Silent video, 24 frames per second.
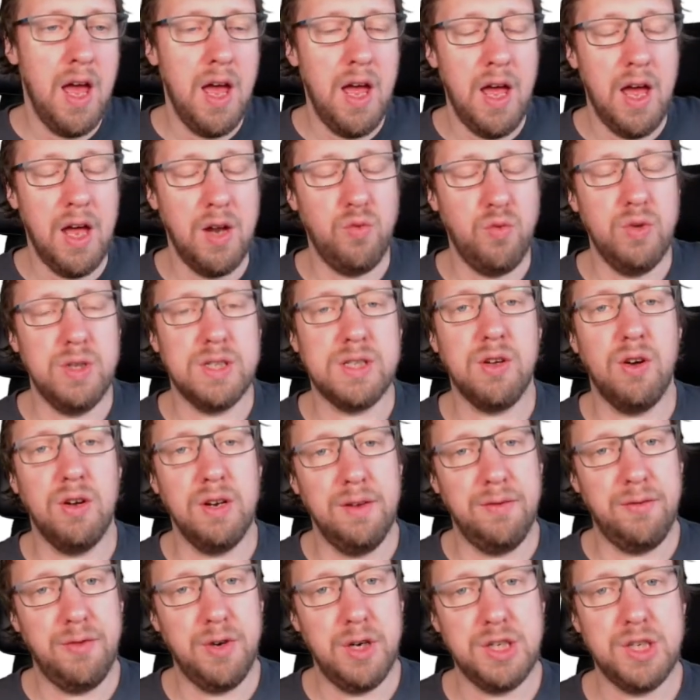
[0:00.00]
And we saw in the
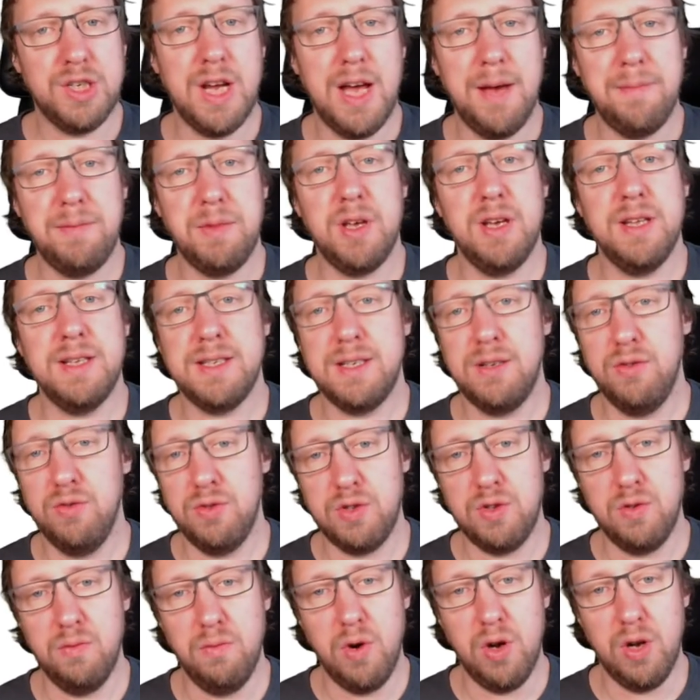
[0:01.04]
first chapter it's used
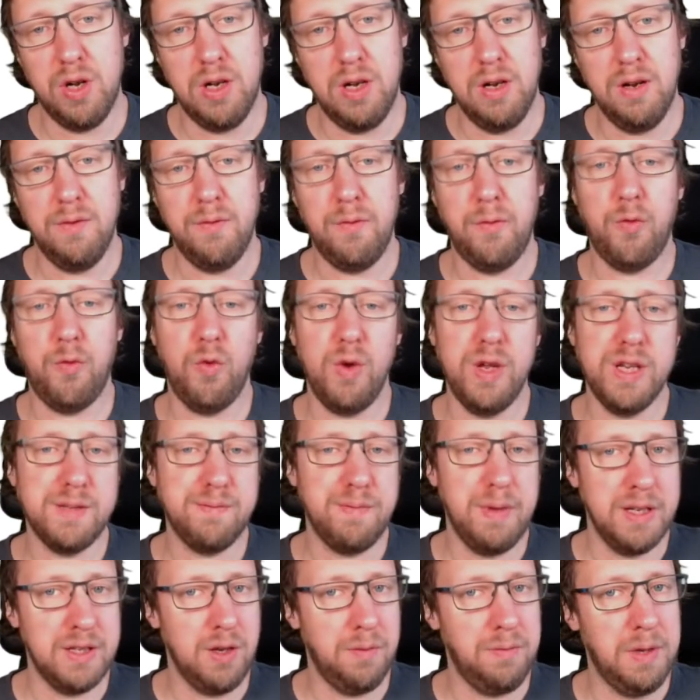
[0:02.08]
to model free
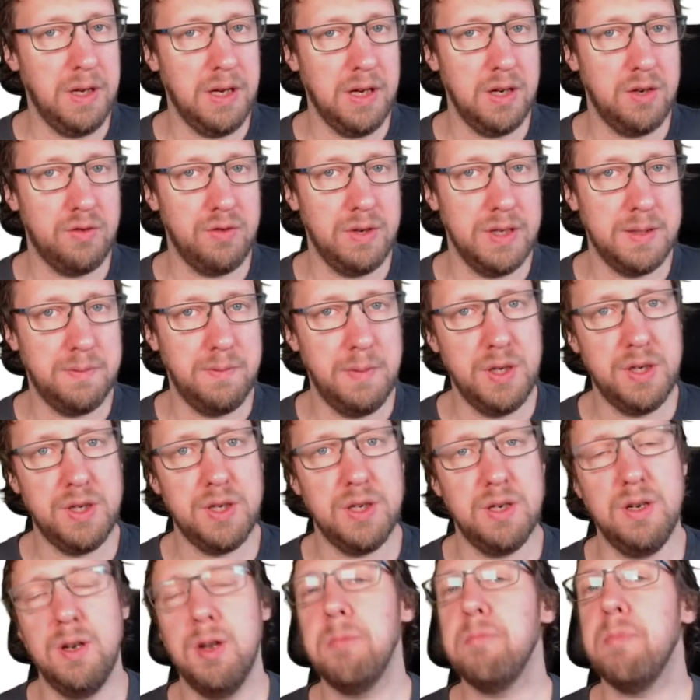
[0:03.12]
space optical
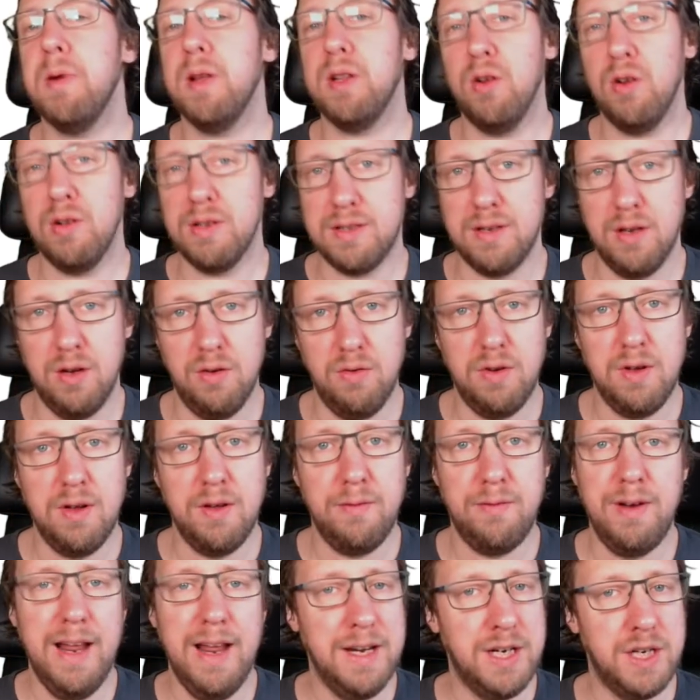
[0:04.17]
transmission, but also
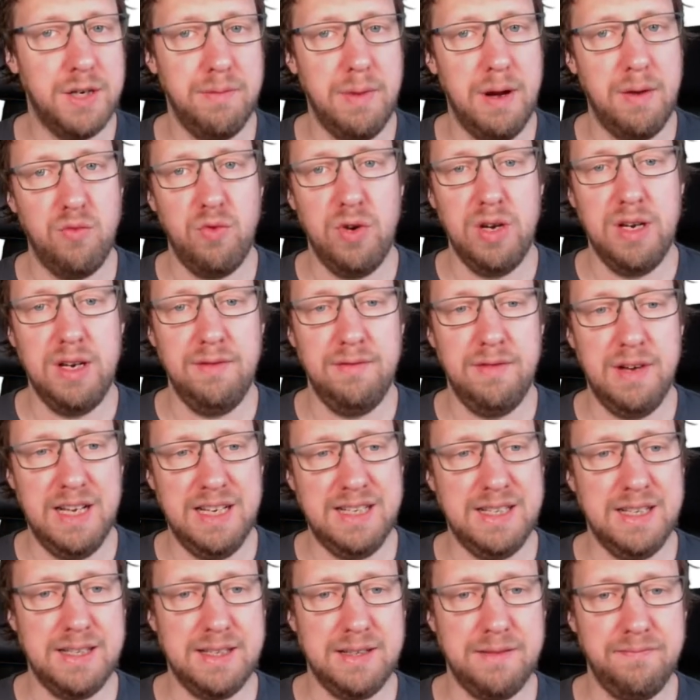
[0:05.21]
flash memory
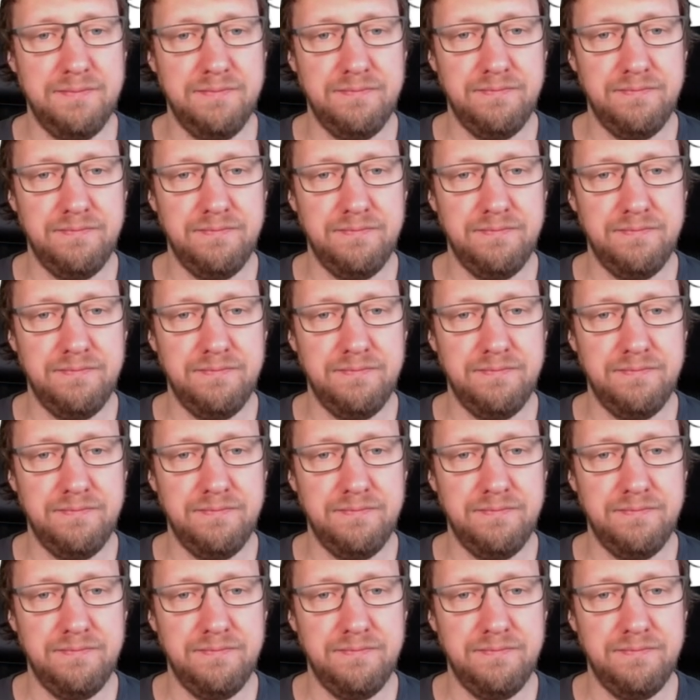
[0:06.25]
devices.